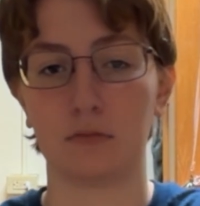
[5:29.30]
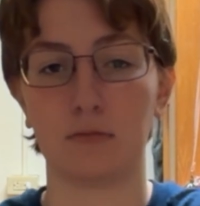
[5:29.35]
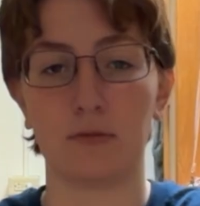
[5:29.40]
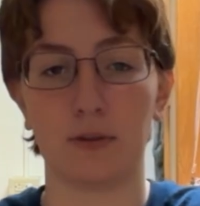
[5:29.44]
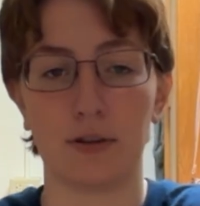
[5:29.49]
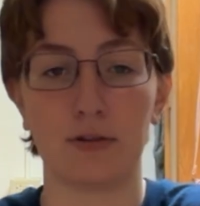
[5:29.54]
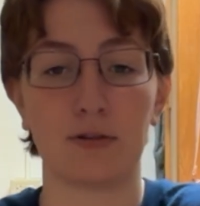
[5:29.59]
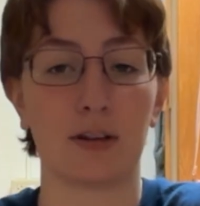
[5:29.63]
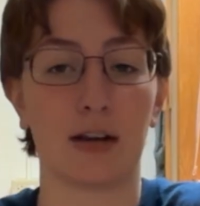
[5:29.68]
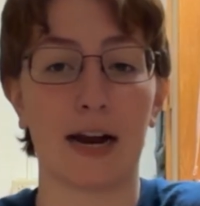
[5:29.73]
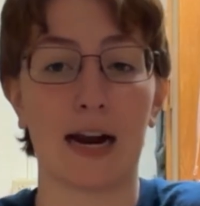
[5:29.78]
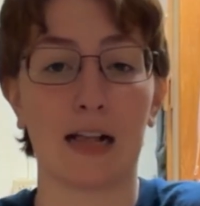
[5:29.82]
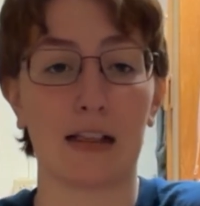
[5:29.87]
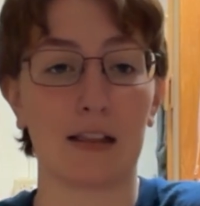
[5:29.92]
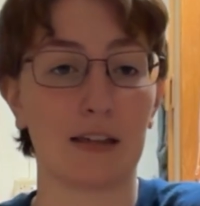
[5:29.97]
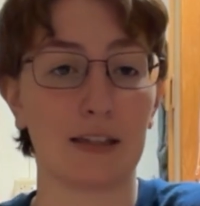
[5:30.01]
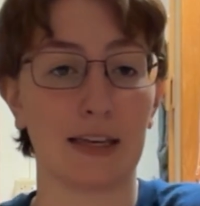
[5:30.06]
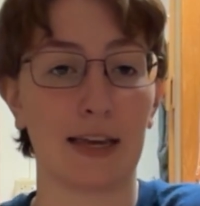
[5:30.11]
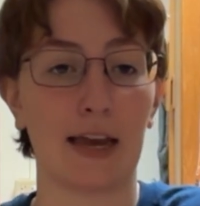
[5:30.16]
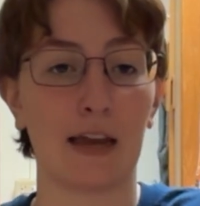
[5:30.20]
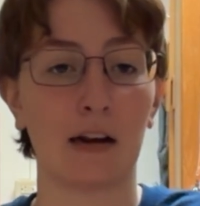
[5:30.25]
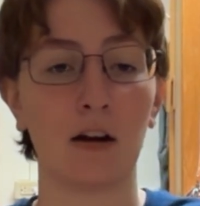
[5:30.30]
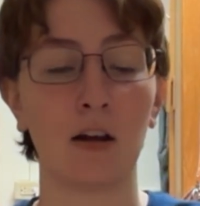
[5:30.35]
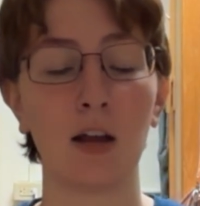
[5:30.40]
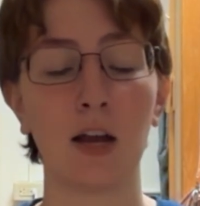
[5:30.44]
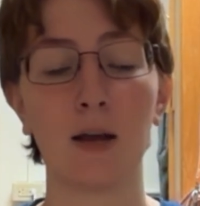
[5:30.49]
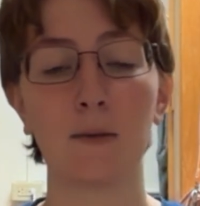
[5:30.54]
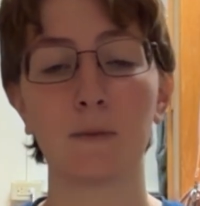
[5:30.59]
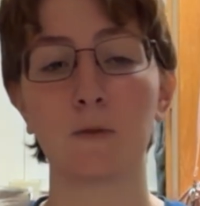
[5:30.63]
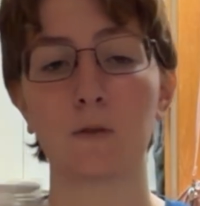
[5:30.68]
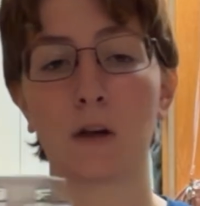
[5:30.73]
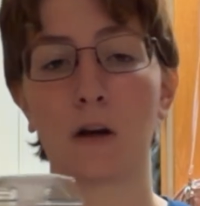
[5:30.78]
the style again.
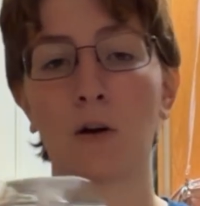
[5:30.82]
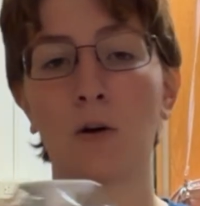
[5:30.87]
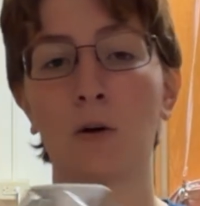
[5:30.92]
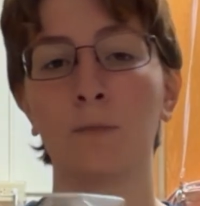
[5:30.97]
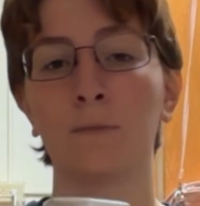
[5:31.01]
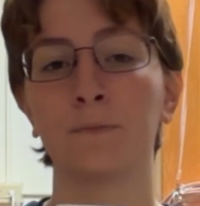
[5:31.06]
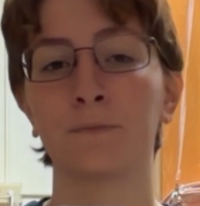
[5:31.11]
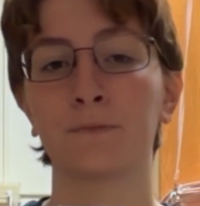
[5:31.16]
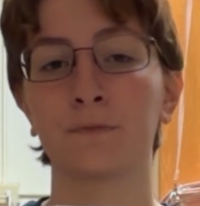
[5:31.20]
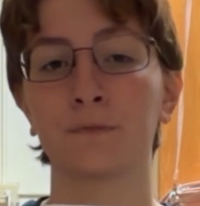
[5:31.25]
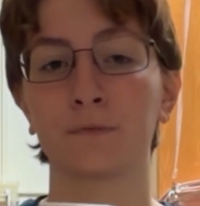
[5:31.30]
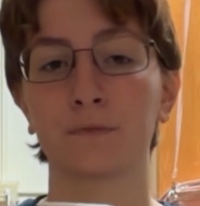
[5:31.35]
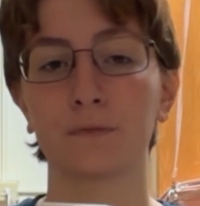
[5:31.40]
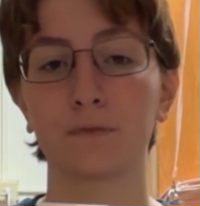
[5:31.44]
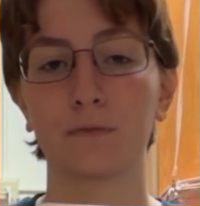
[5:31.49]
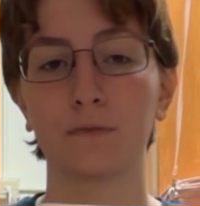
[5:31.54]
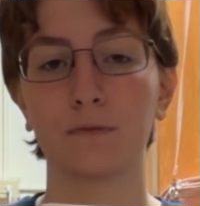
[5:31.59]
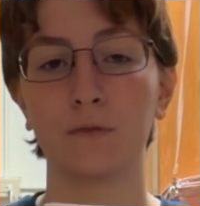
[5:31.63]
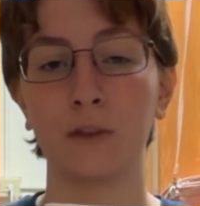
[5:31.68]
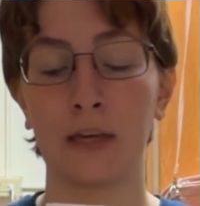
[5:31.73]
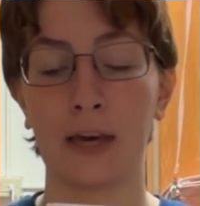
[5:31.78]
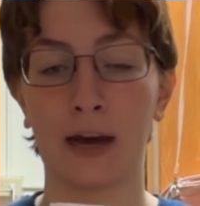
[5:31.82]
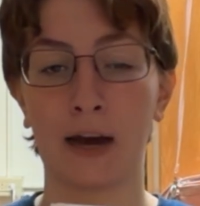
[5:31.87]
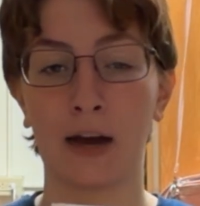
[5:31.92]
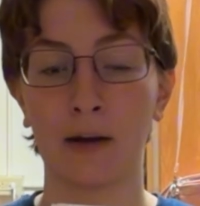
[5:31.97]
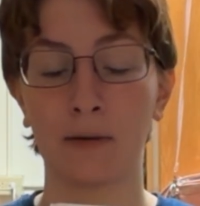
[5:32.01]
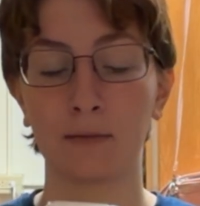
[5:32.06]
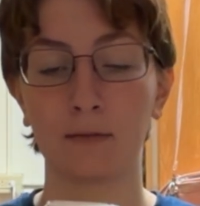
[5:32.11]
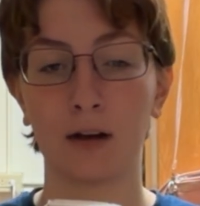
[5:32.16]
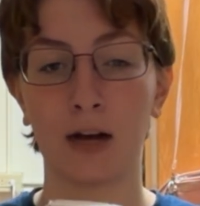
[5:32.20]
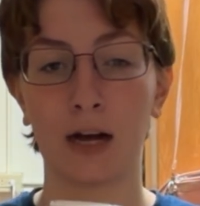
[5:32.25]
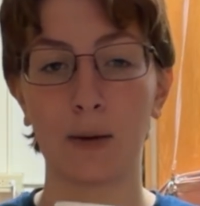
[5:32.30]
So yeah,
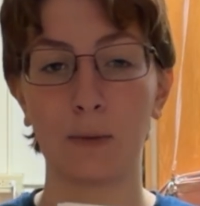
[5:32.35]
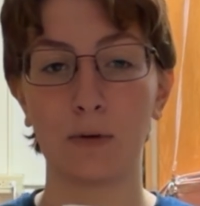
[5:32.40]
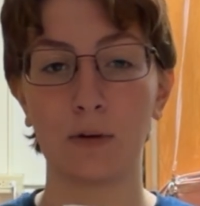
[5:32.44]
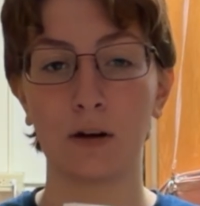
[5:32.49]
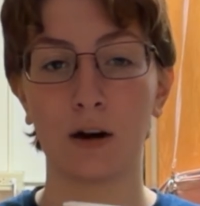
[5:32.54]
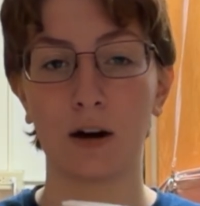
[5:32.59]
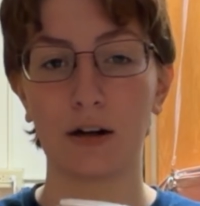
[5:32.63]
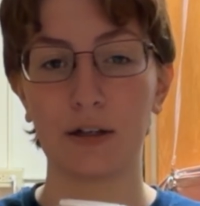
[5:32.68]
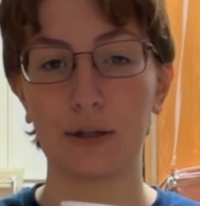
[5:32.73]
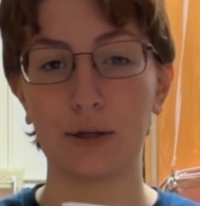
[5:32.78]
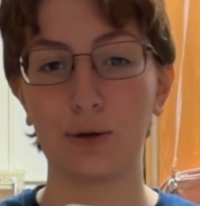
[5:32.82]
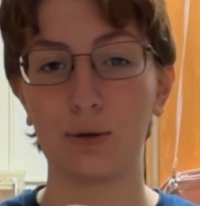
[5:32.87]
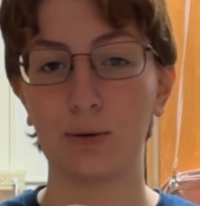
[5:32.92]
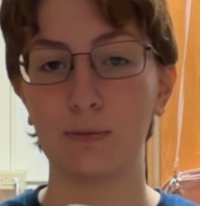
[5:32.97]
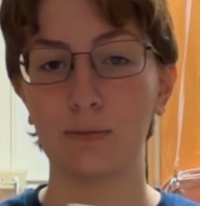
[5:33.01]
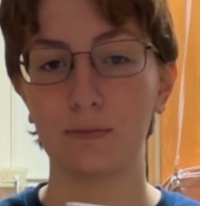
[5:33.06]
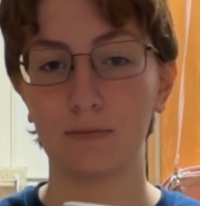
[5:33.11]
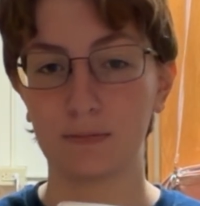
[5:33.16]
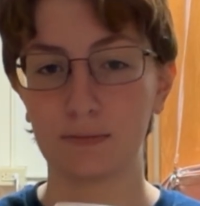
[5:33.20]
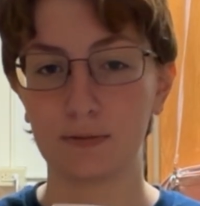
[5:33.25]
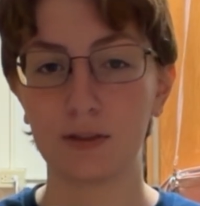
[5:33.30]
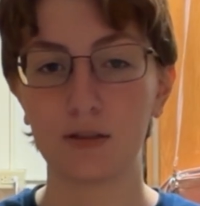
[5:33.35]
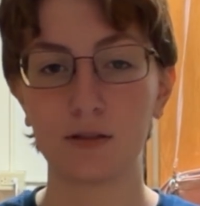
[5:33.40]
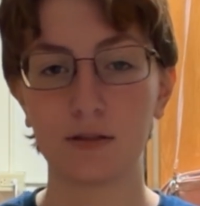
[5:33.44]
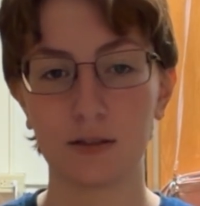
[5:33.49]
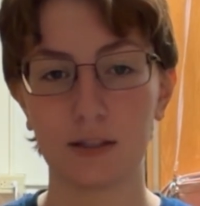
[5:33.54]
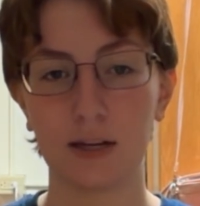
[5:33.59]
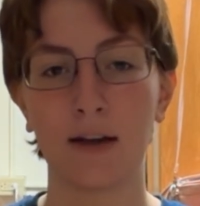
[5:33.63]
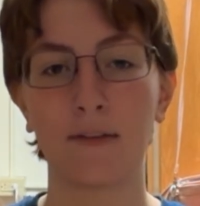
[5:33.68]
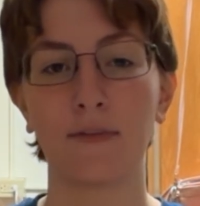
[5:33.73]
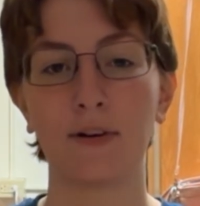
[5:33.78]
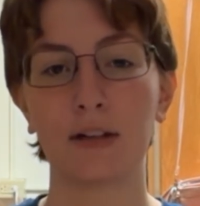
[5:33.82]
I would argue
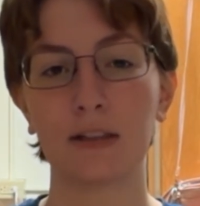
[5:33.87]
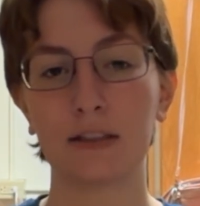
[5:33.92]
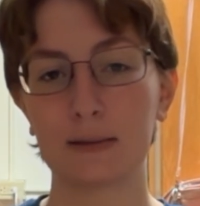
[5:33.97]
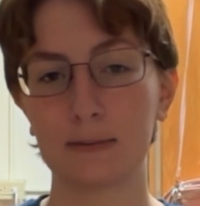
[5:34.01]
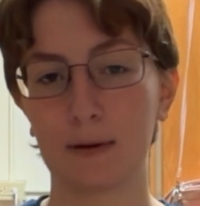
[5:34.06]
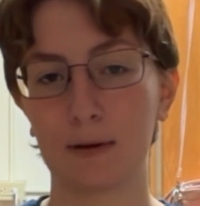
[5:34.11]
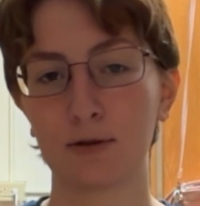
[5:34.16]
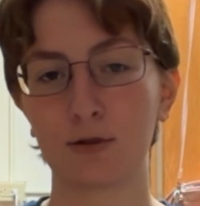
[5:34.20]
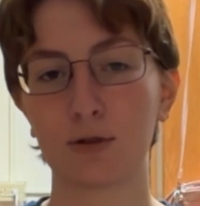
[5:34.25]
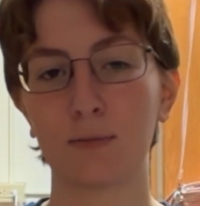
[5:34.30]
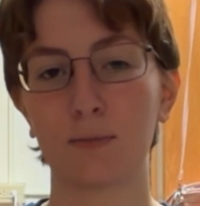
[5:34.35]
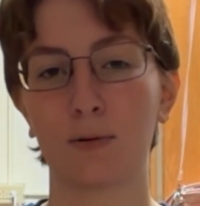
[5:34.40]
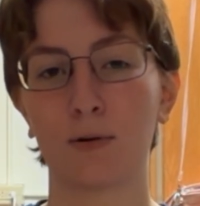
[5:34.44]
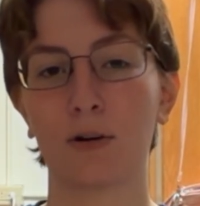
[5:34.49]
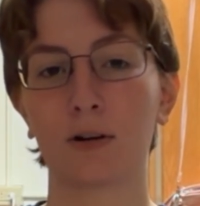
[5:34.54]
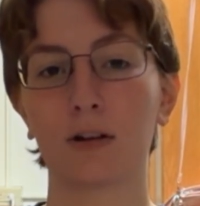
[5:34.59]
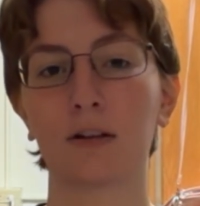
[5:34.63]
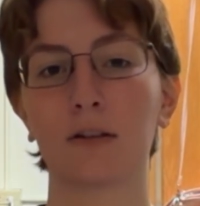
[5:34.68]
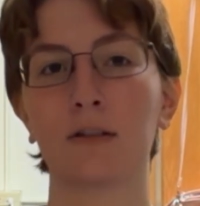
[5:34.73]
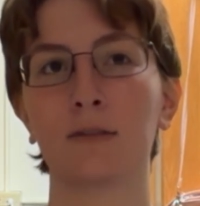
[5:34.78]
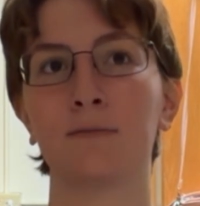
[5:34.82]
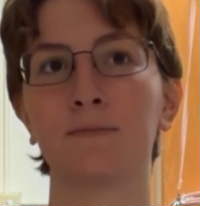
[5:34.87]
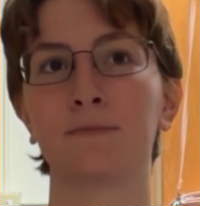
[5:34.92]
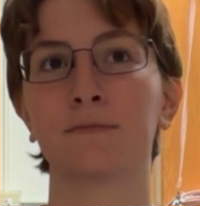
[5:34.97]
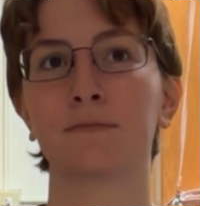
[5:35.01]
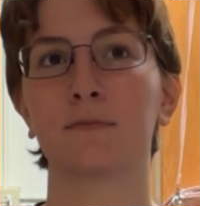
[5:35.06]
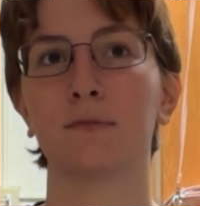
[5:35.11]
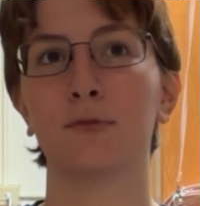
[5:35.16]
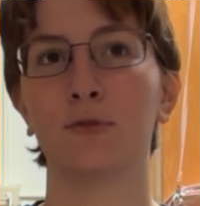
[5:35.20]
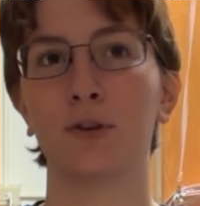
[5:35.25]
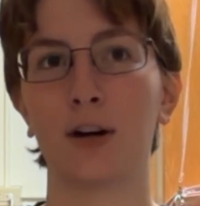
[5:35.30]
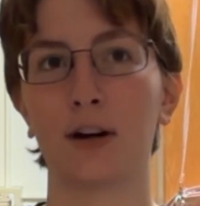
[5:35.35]
definitely most important,
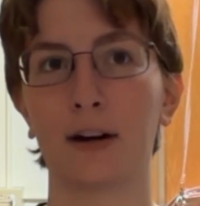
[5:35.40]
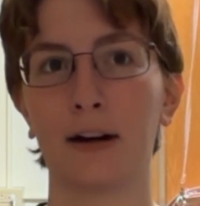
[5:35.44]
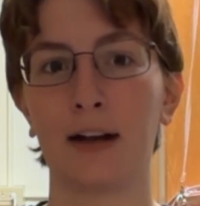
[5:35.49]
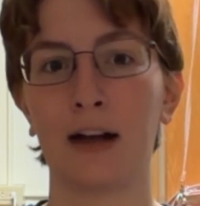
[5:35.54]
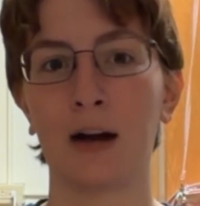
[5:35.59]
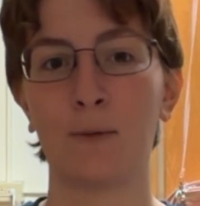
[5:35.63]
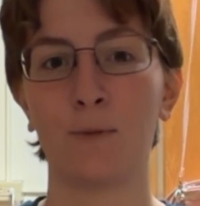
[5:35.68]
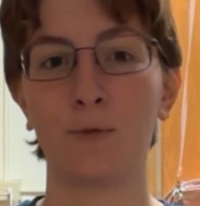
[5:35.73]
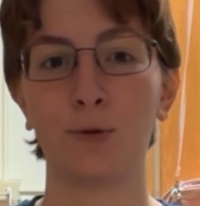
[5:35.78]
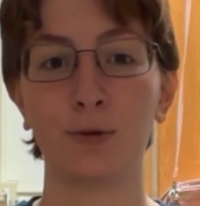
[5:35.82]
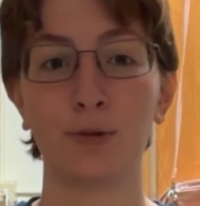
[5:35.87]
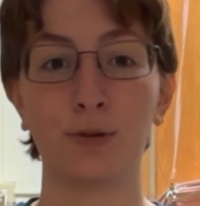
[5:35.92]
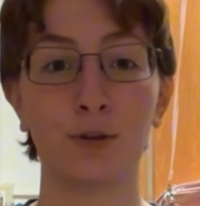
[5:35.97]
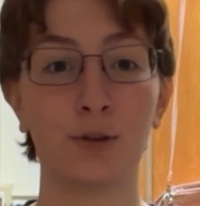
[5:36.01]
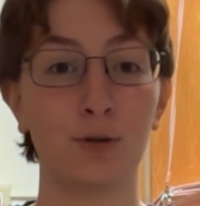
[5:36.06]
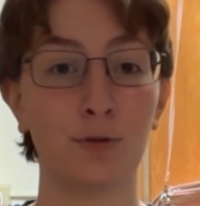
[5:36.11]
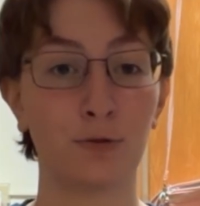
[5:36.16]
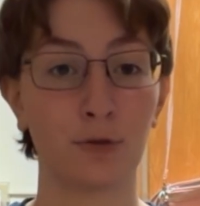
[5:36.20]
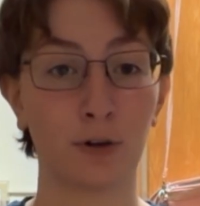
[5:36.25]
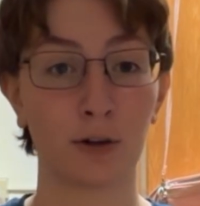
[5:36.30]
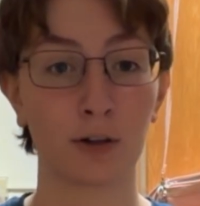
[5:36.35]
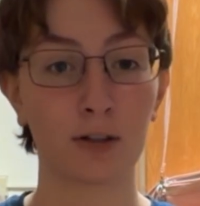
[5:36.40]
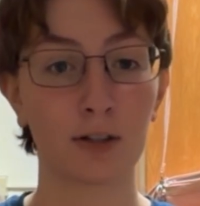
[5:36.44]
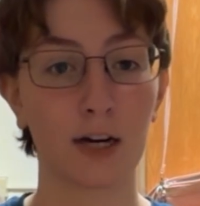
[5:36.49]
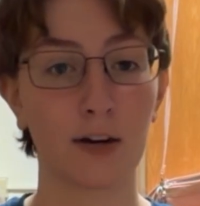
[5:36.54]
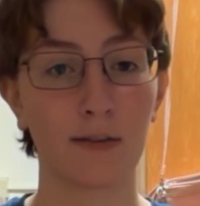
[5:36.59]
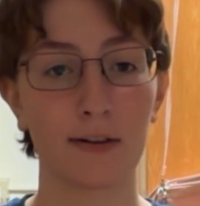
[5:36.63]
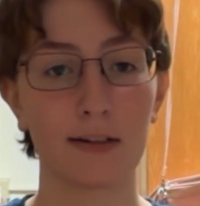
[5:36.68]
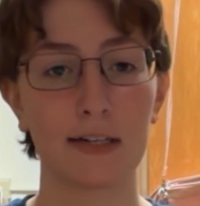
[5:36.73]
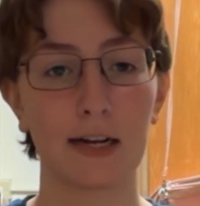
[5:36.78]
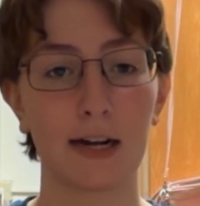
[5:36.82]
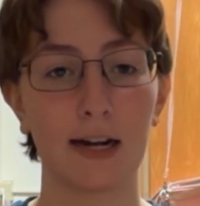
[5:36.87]
very helpful to do first
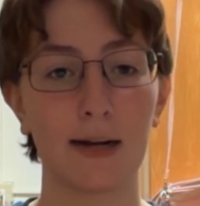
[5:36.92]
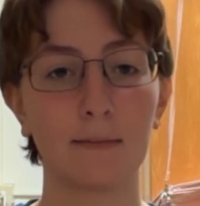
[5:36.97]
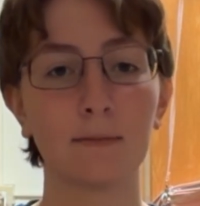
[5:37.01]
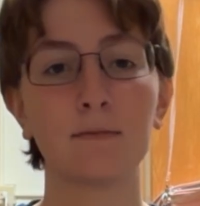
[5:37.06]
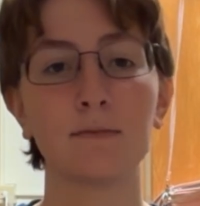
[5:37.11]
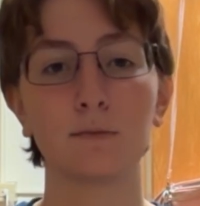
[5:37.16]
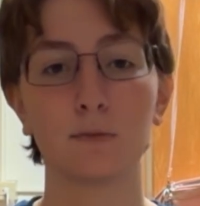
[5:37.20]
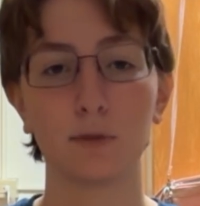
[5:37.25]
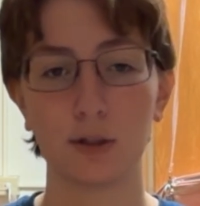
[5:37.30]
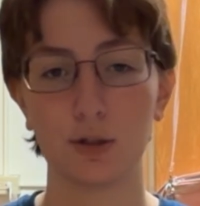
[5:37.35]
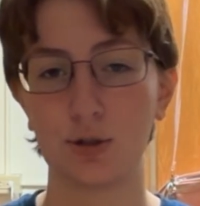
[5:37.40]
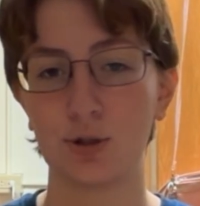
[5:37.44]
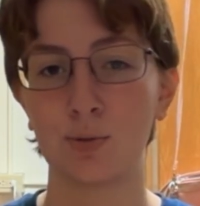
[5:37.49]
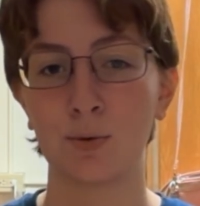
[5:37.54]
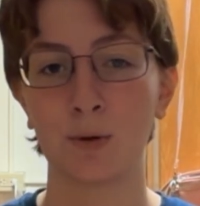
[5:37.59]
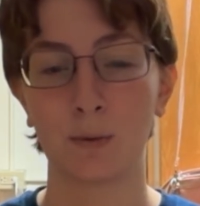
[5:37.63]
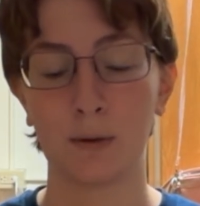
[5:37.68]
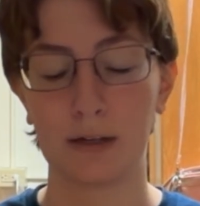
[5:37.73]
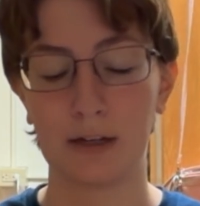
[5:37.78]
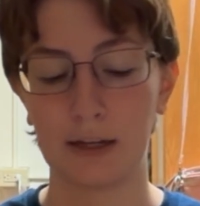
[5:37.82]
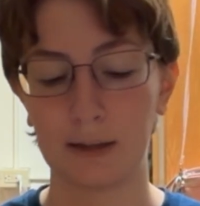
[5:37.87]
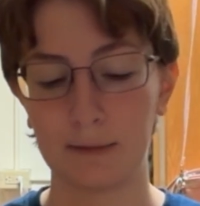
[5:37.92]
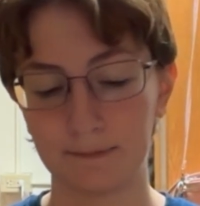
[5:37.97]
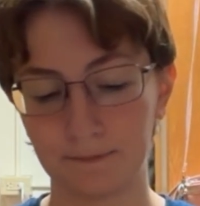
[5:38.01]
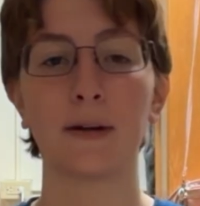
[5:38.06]
every time, which is what we did.